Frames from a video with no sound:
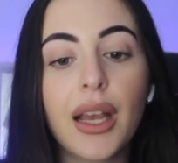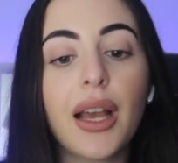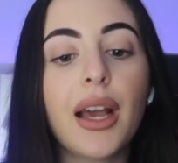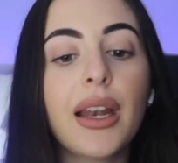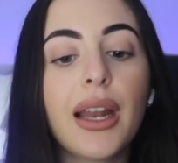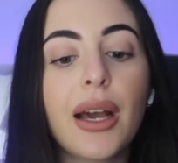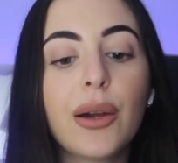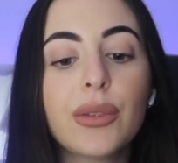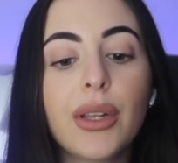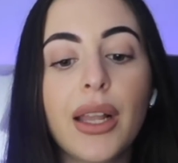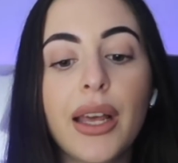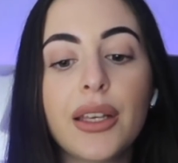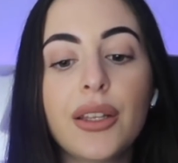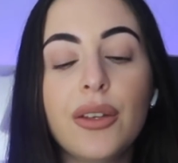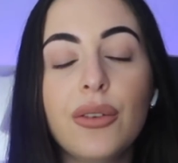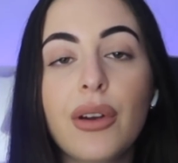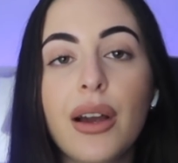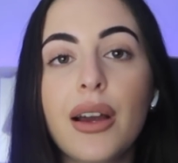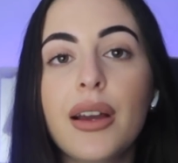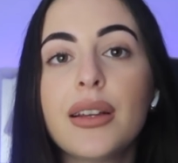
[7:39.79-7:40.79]
And I would
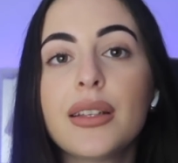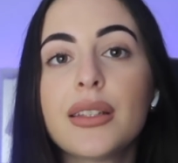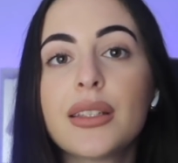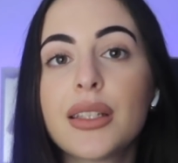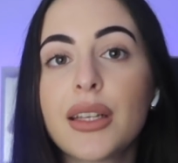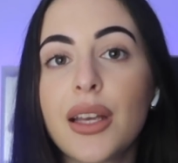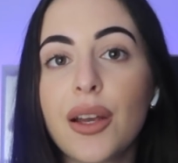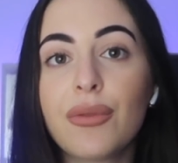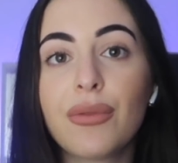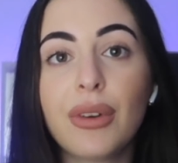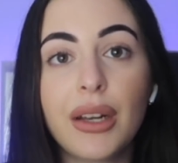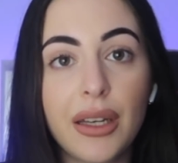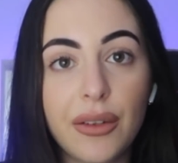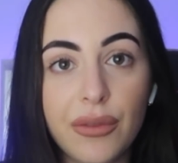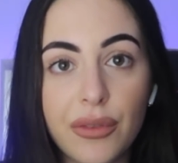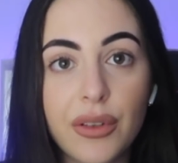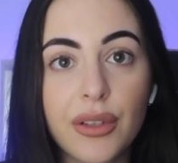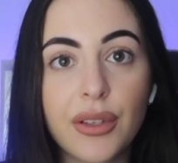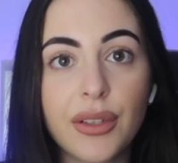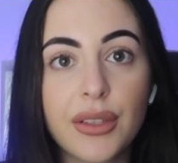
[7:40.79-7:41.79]
like you guys to get ready
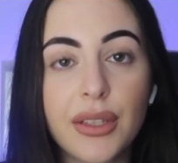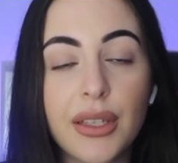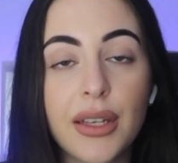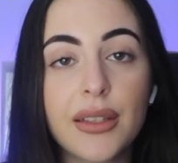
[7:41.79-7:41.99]
for this,